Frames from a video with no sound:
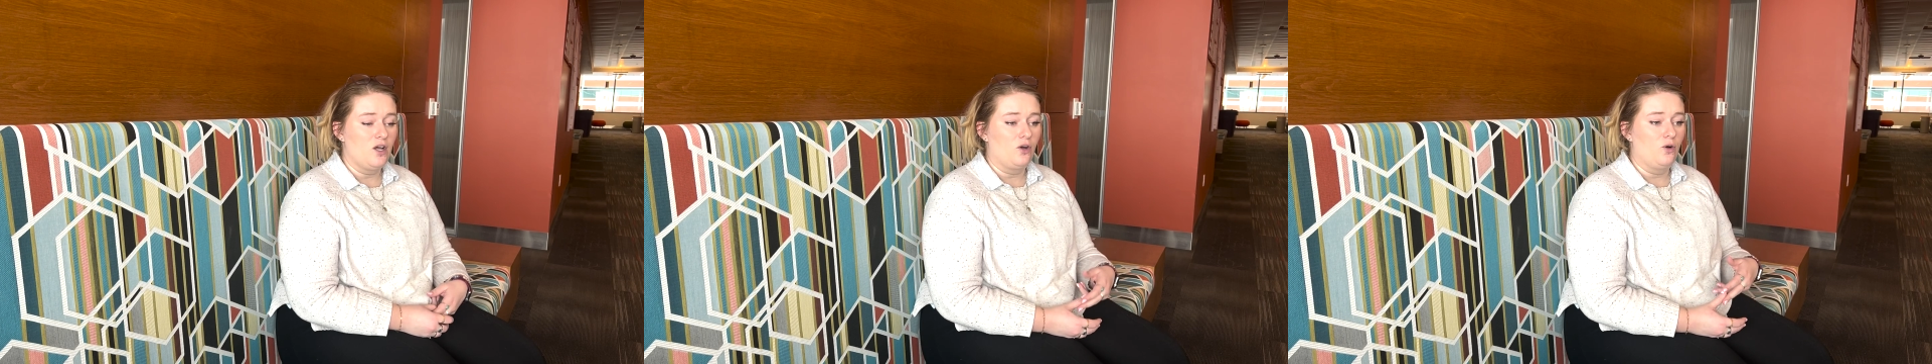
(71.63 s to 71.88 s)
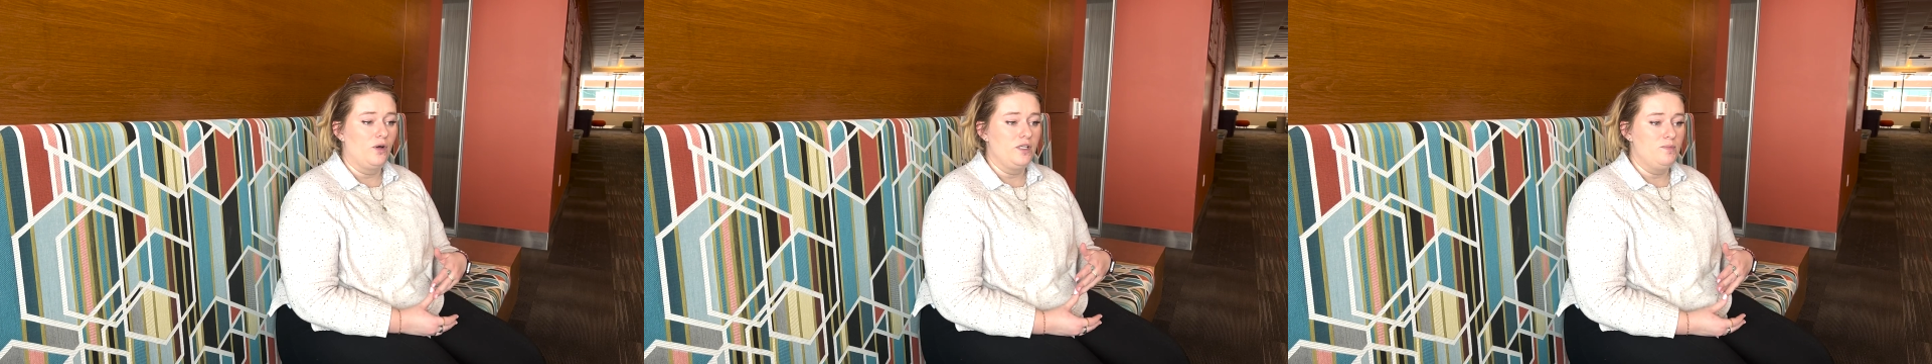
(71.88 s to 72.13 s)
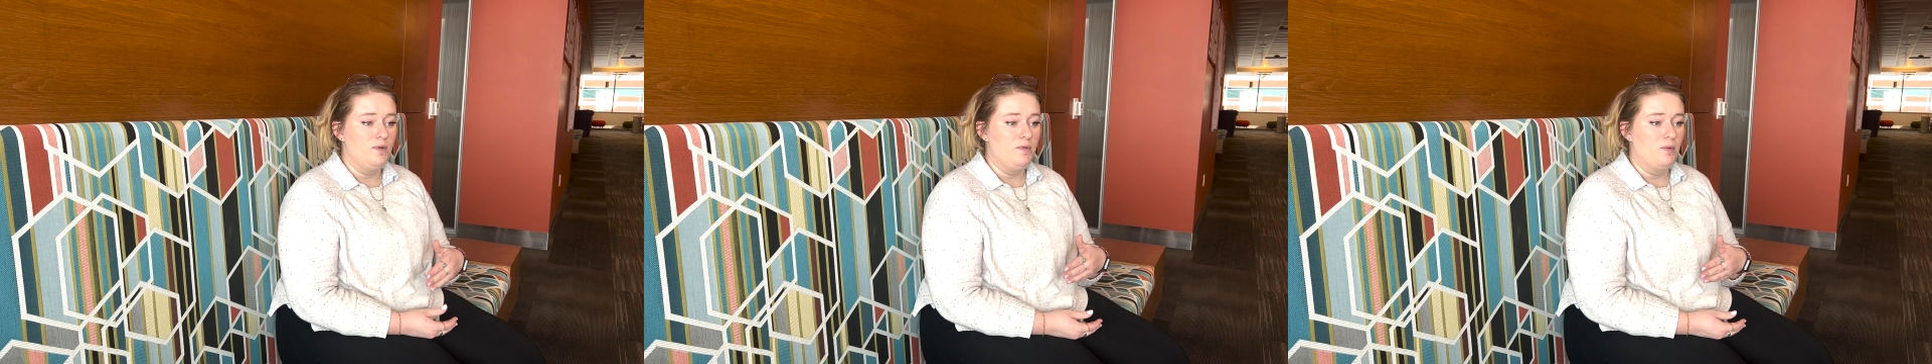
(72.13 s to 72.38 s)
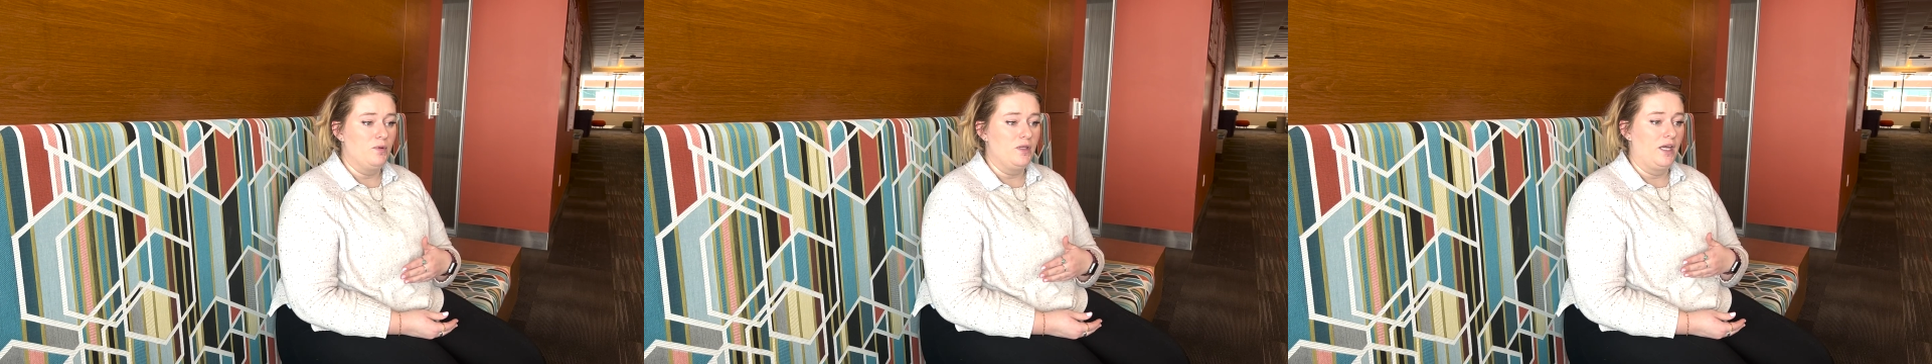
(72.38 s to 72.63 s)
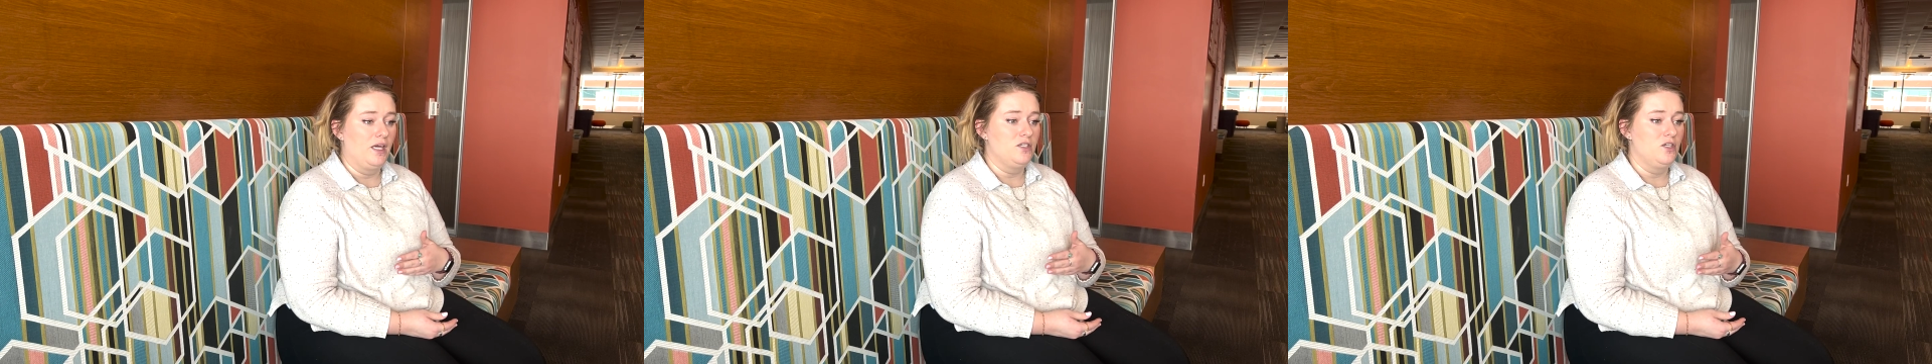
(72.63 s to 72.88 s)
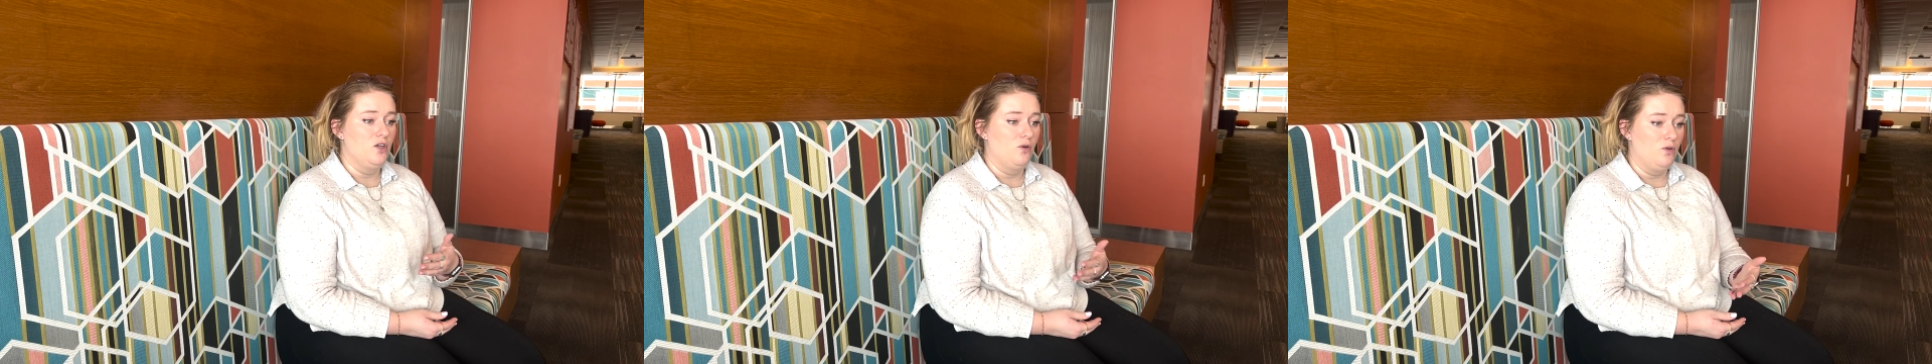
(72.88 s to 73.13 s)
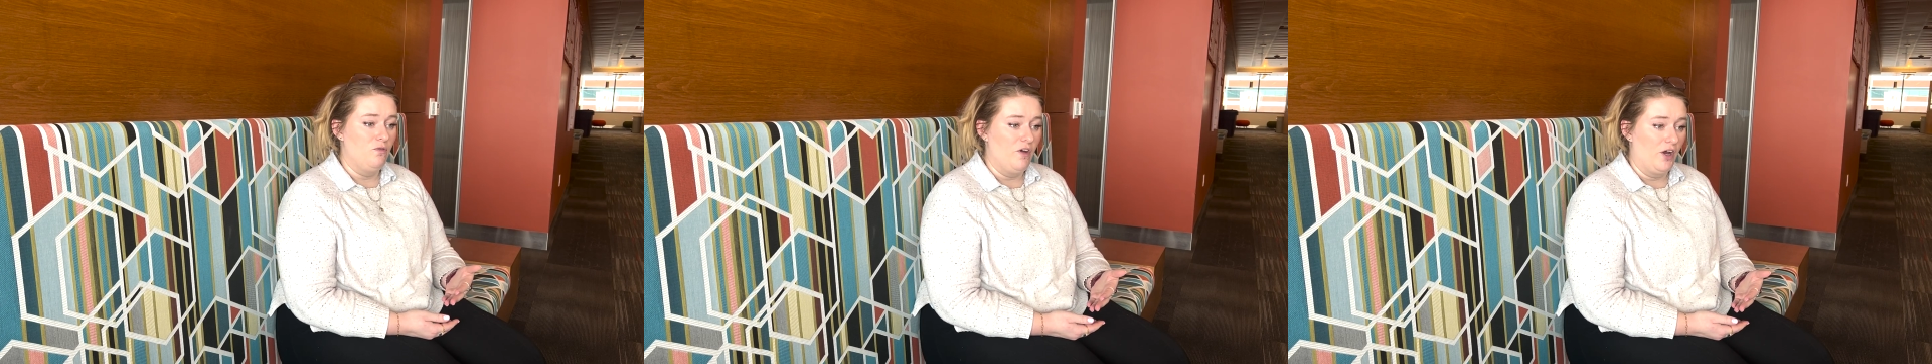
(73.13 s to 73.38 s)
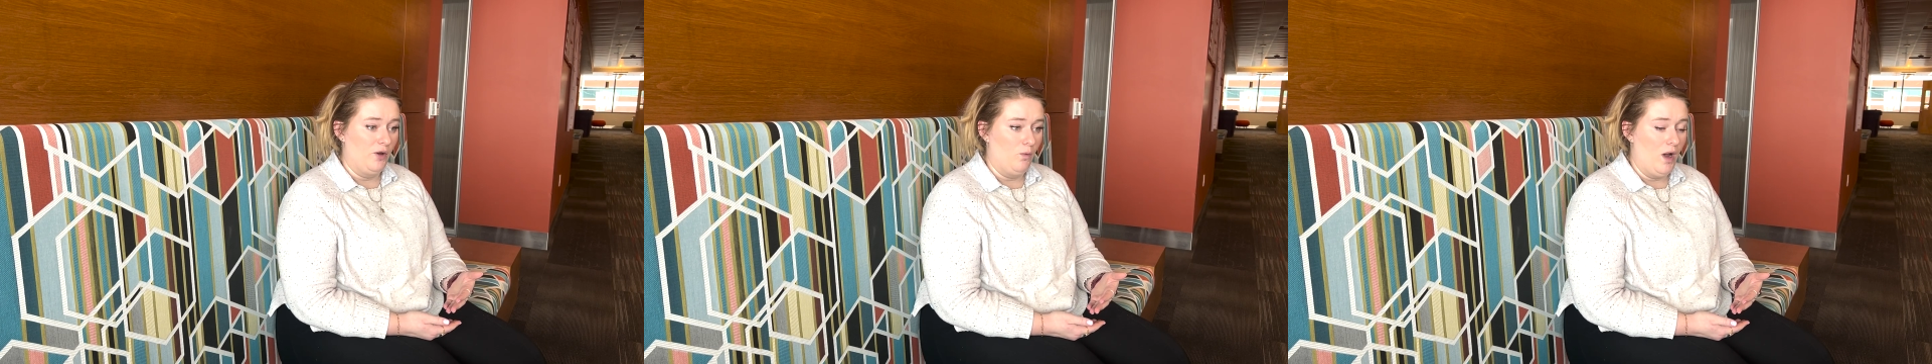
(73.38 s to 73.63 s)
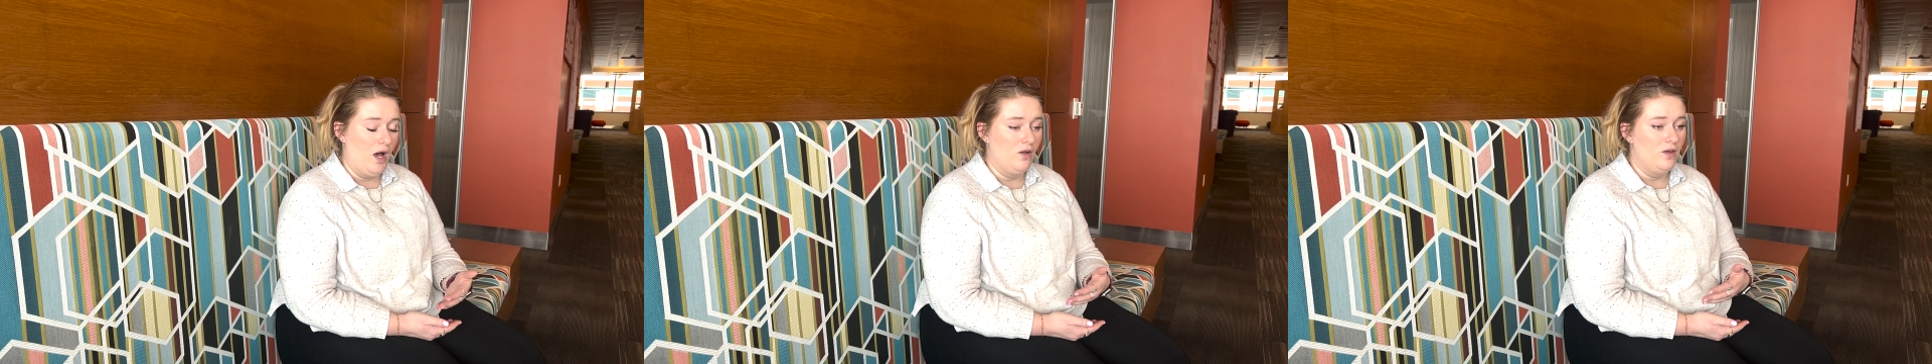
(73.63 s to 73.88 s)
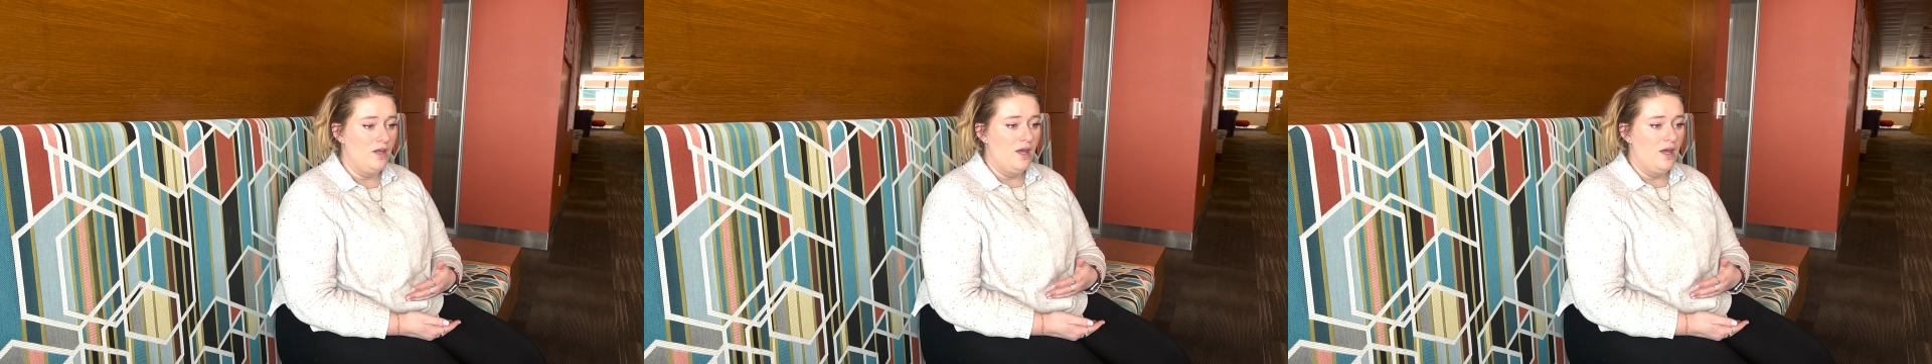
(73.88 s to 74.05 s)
are going to be people that get to know you very well,